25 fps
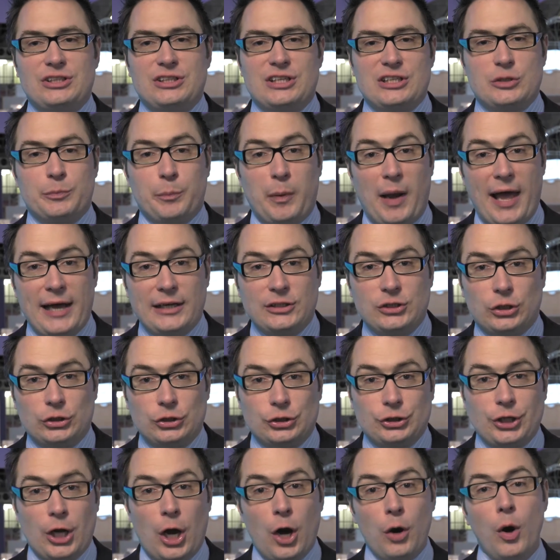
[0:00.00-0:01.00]
and displays
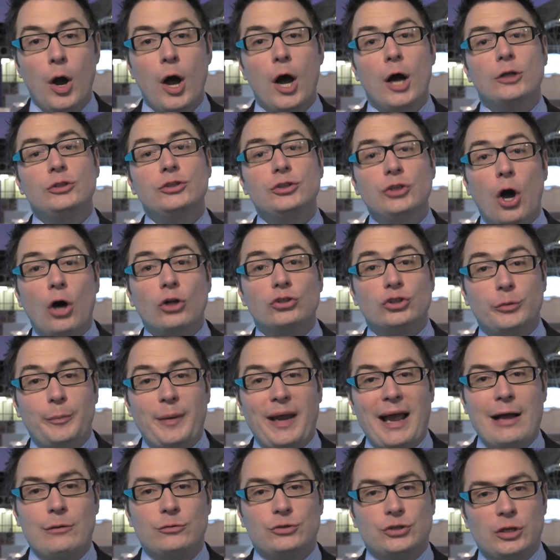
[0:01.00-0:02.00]
on show. Not to
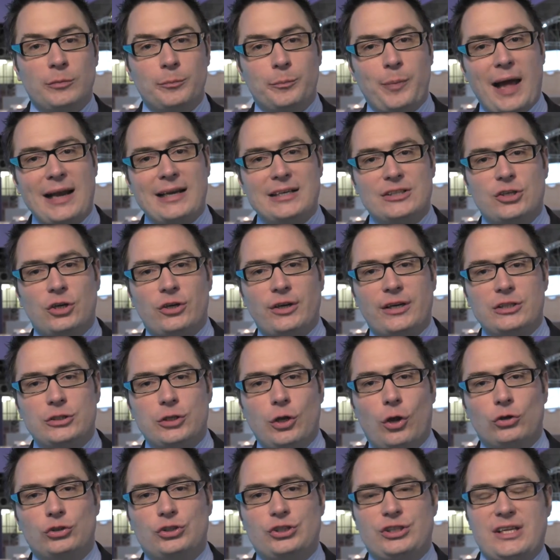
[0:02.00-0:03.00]
be outdone, Panasonic
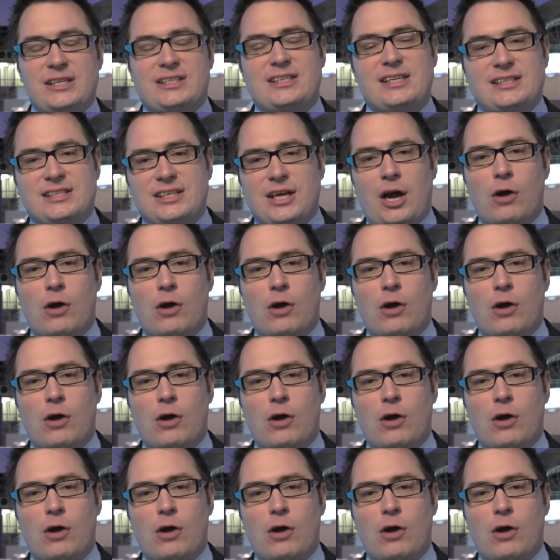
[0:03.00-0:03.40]
has launched this. It's